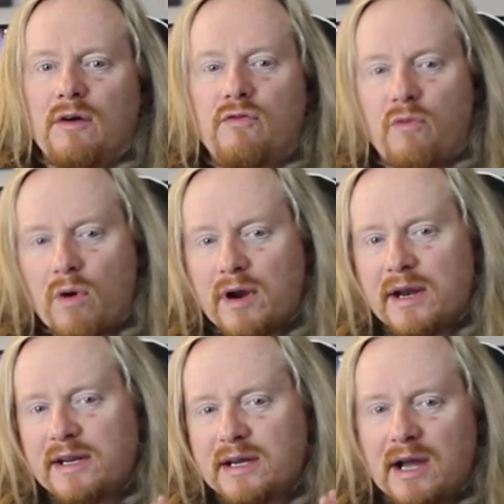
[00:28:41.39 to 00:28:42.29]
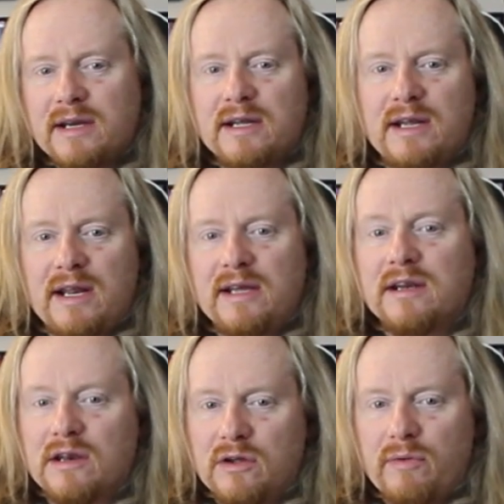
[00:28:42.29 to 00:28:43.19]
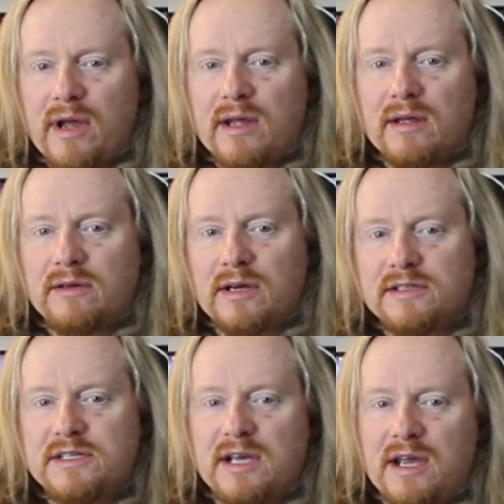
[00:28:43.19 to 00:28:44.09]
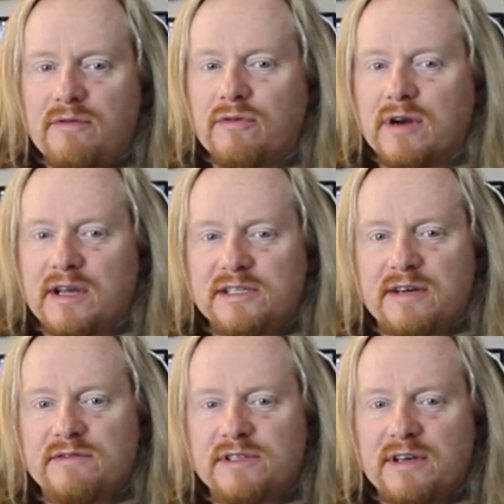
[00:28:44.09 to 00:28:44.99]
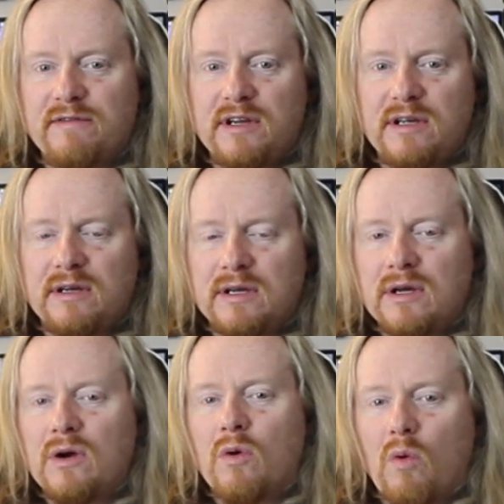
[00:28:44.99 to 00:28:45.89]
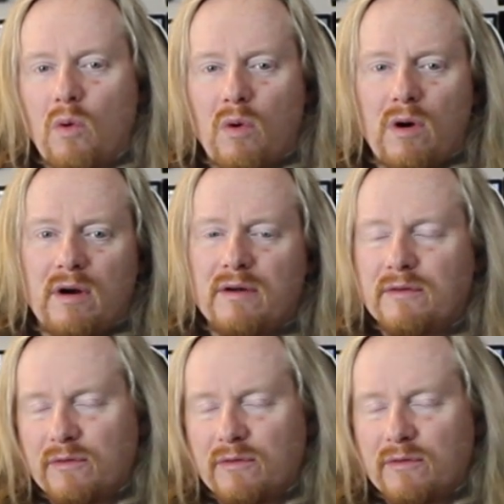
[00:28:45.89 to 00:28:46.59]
$4.99 Canadian at newegg.ca for an A770, or